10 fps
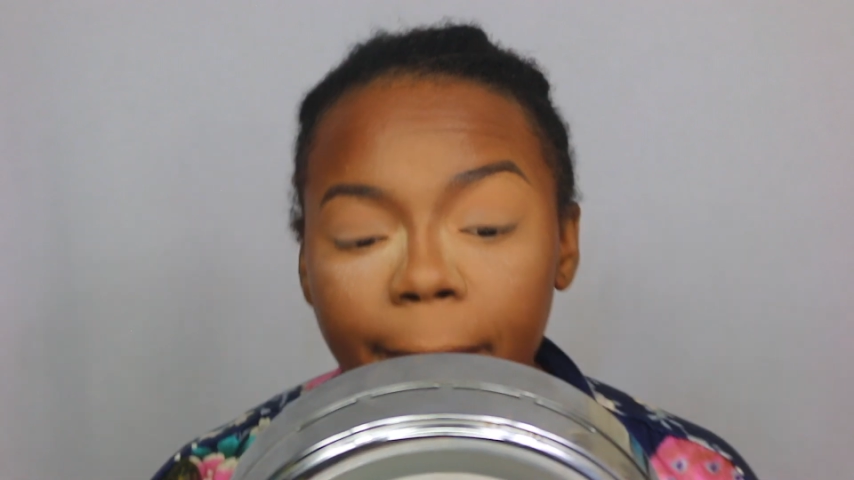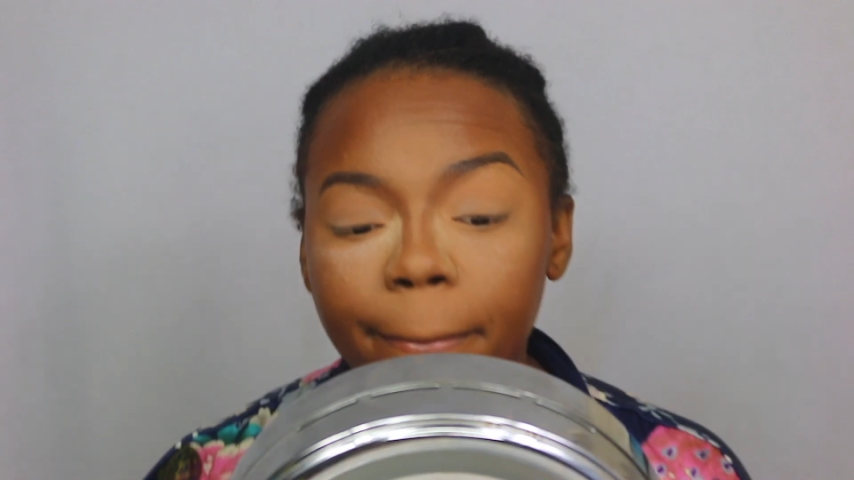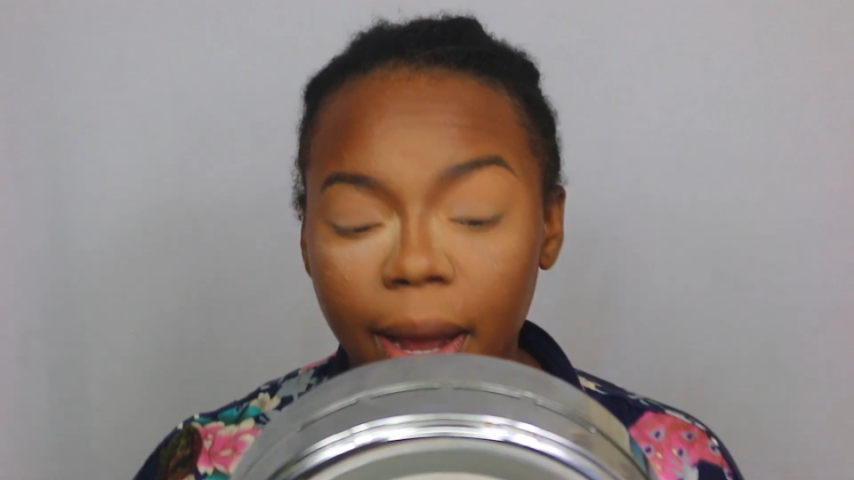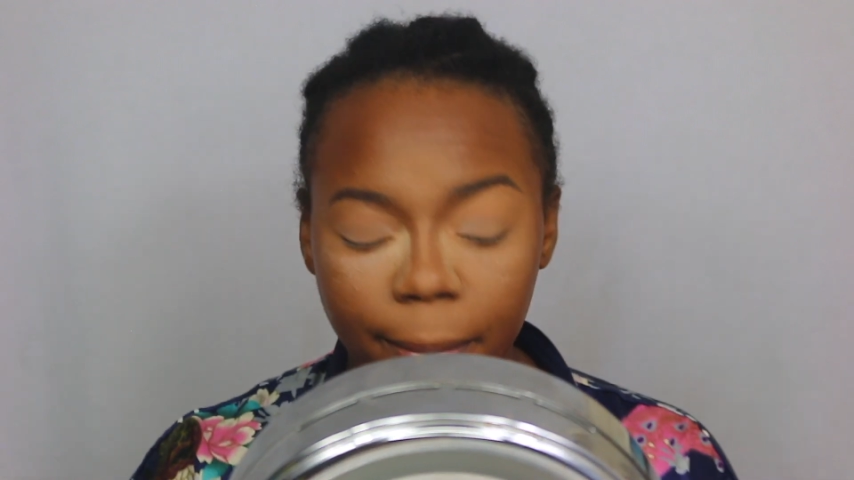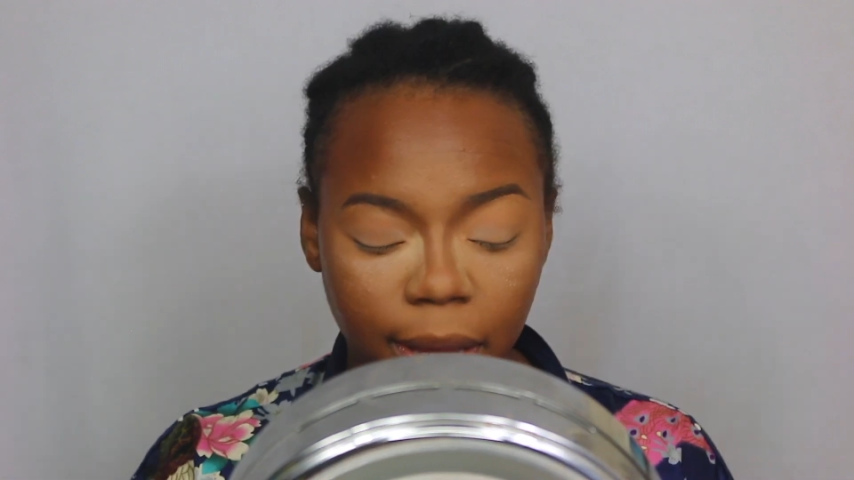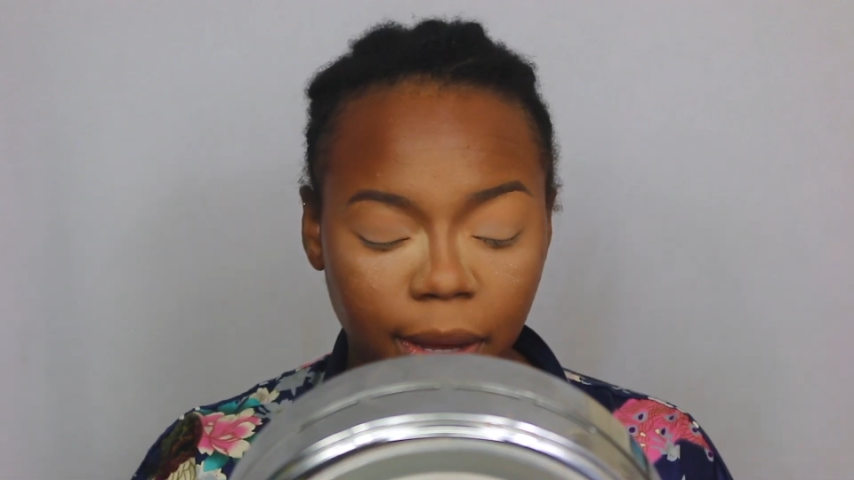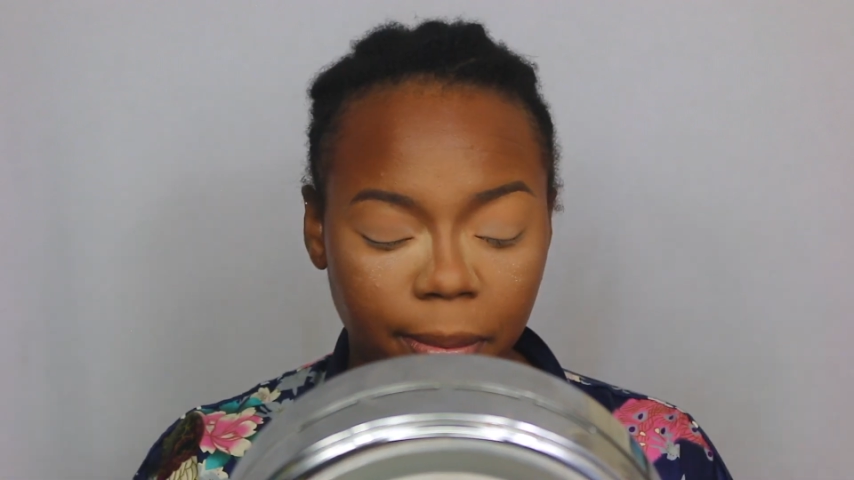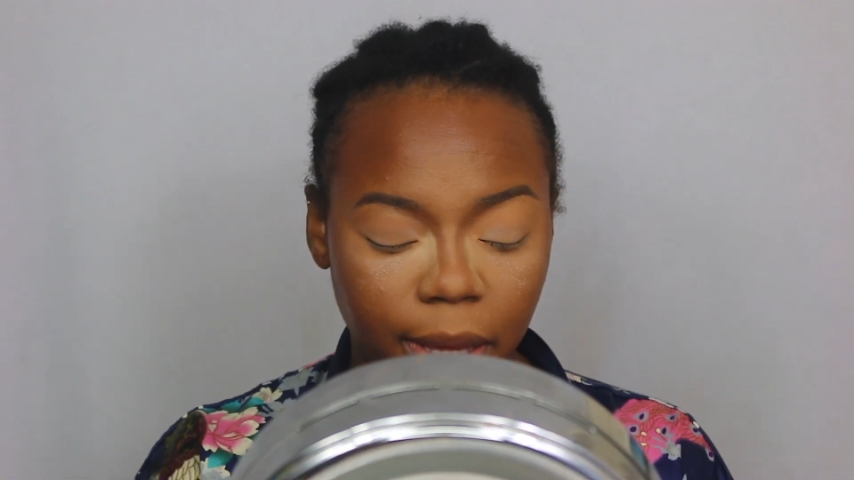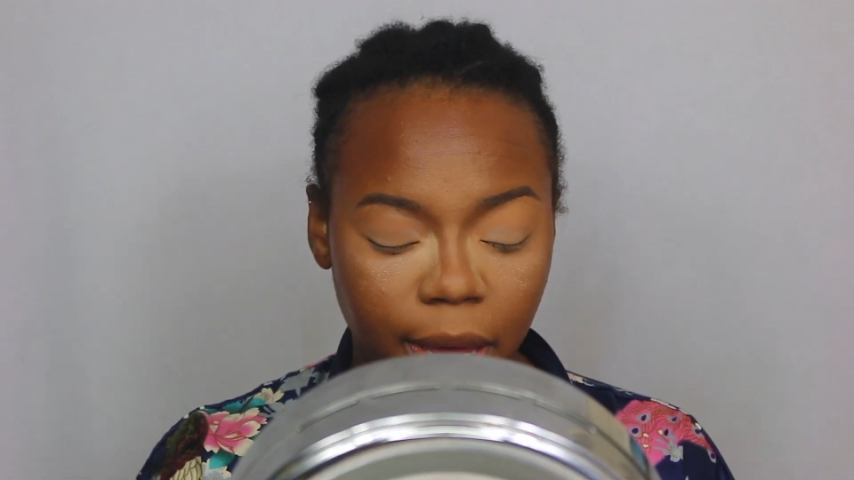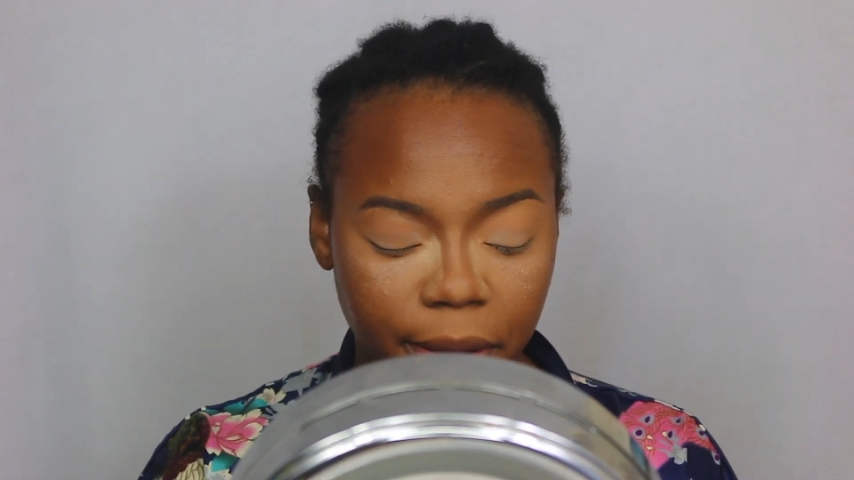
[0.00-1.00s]
in my
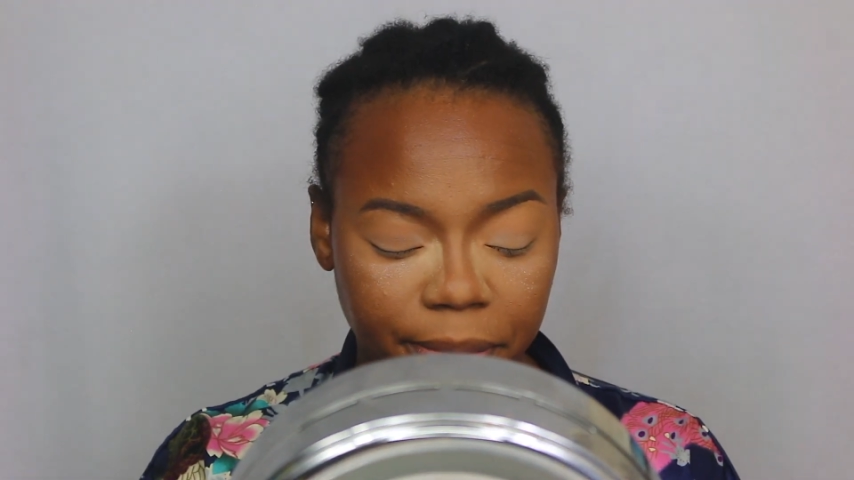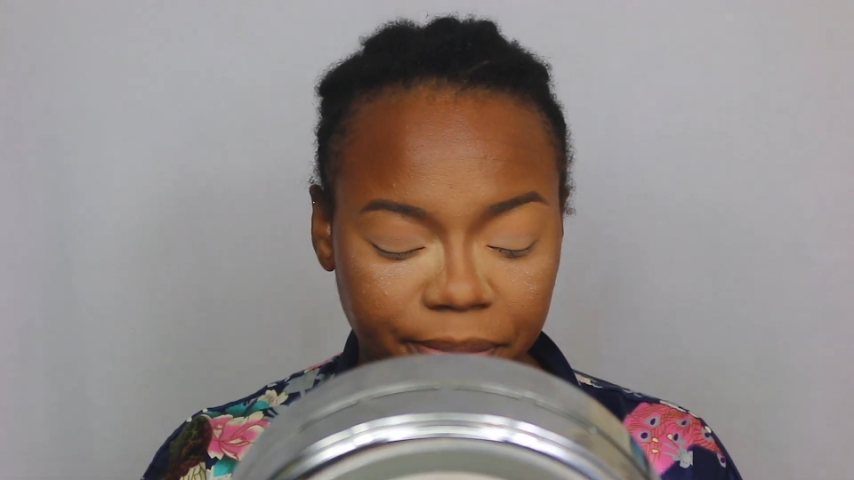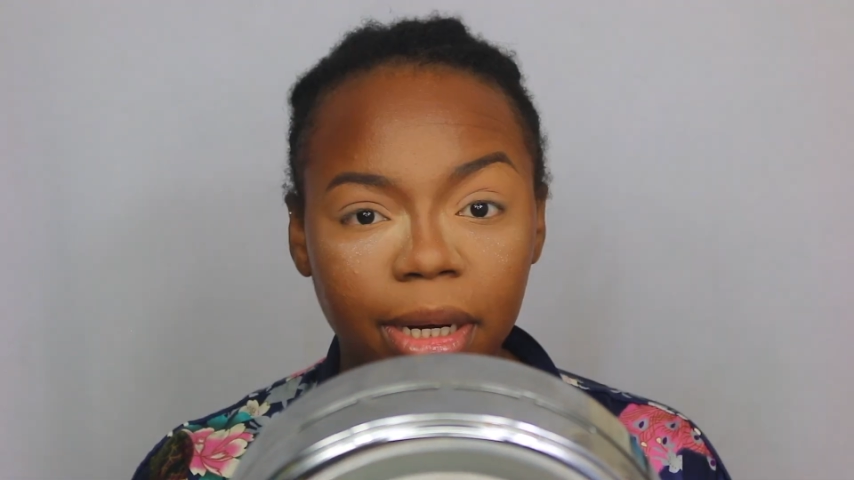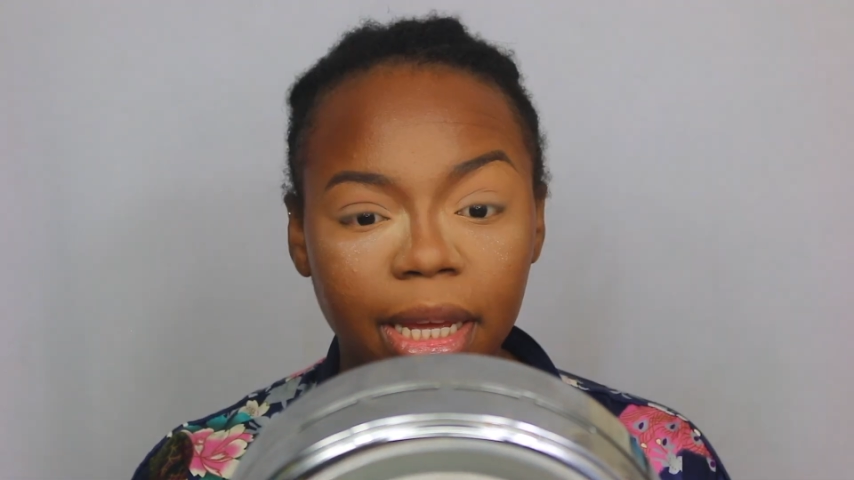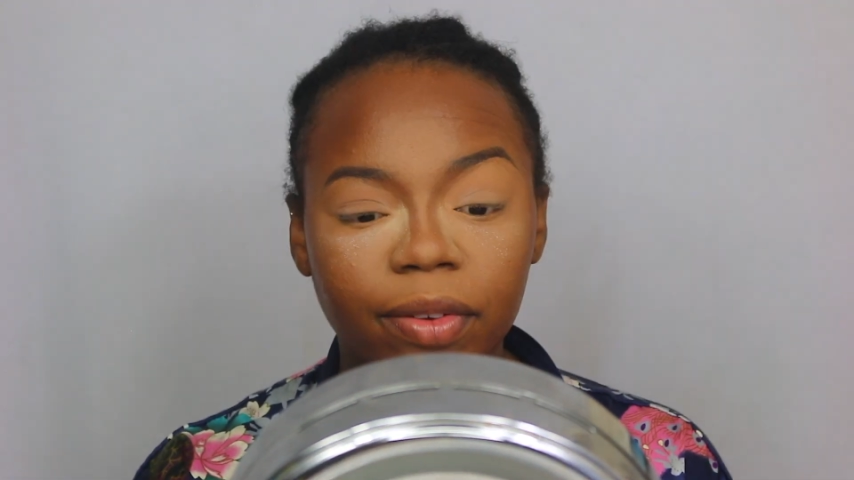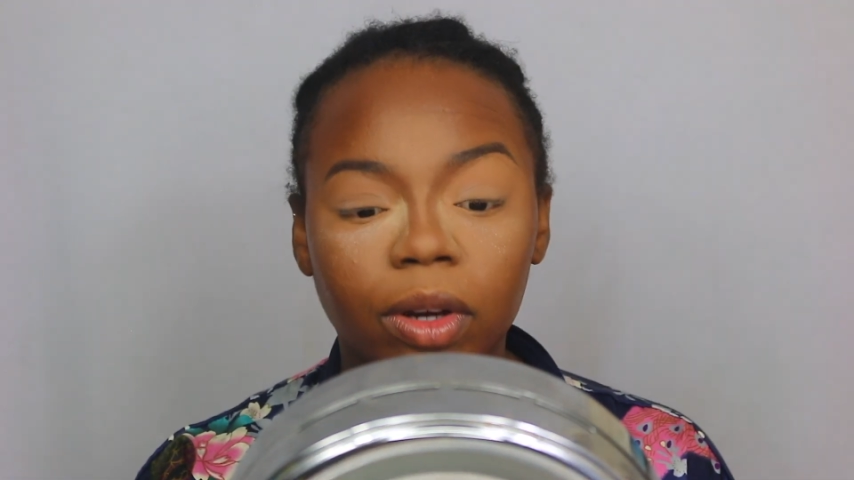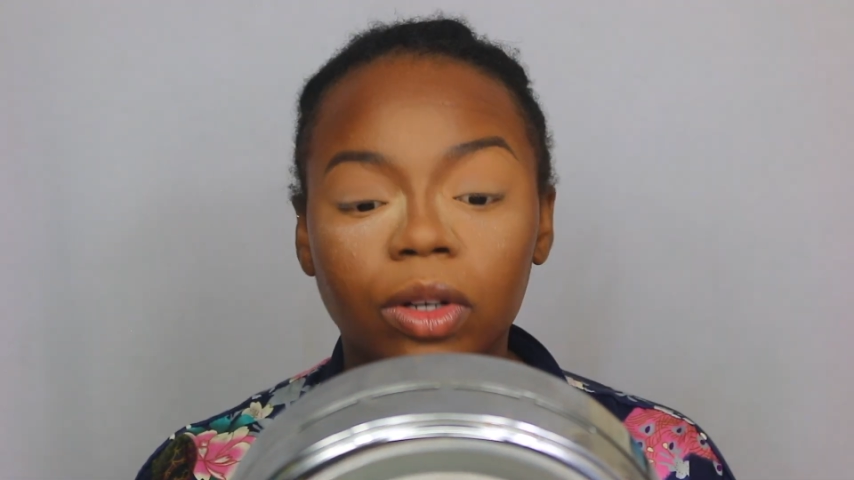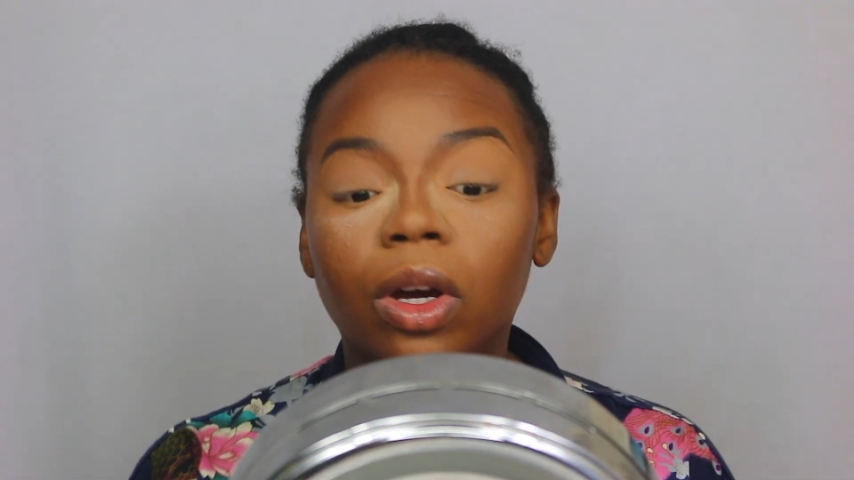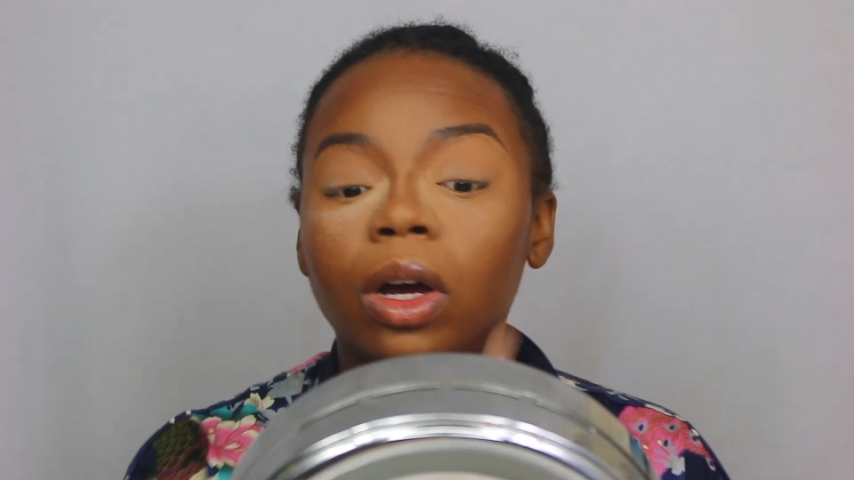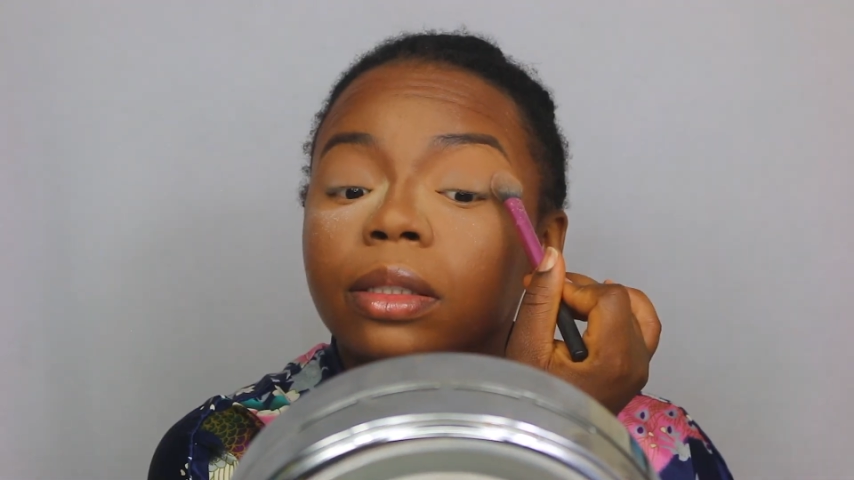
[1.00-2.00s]
makeup kit, believe it or
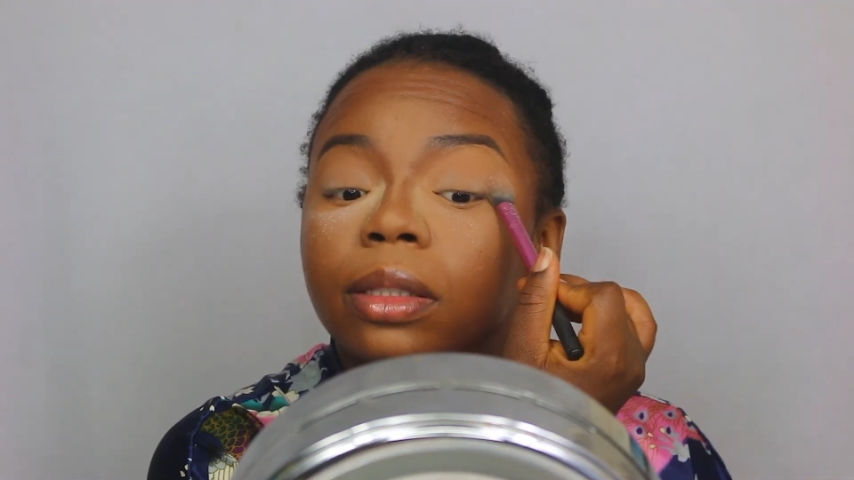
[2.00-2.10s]
not.